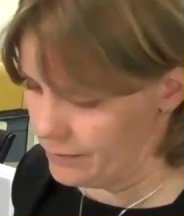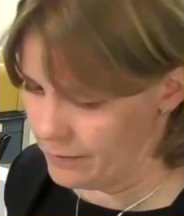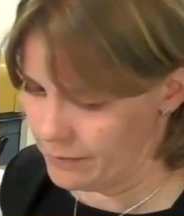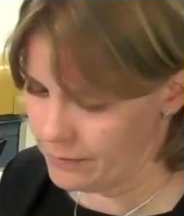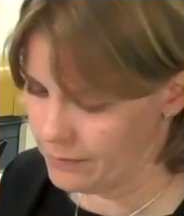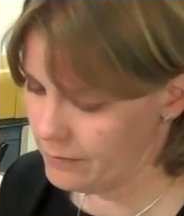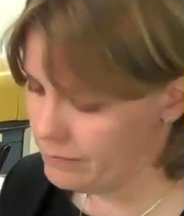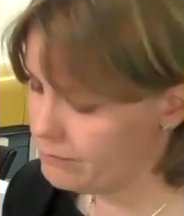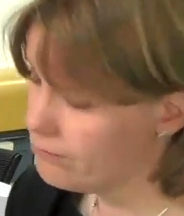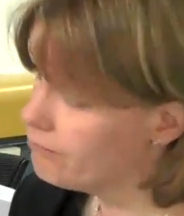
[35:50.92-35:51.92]
No,
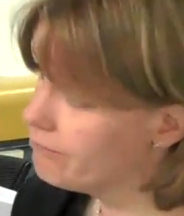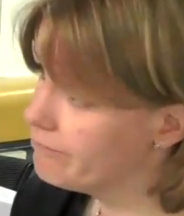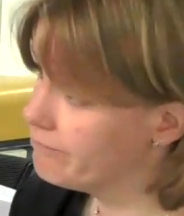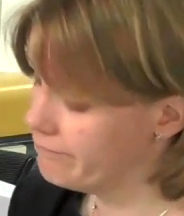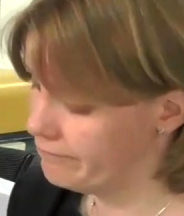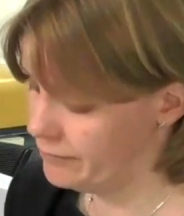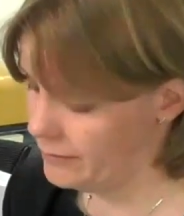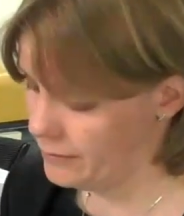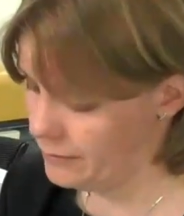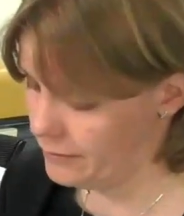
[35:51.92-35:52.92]
I don't
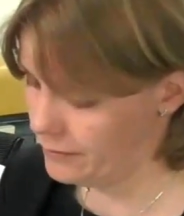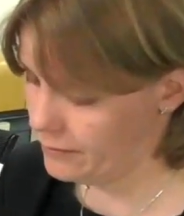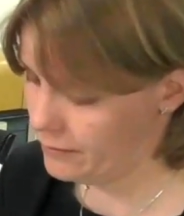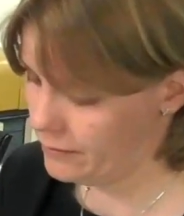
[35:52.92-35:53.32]
remember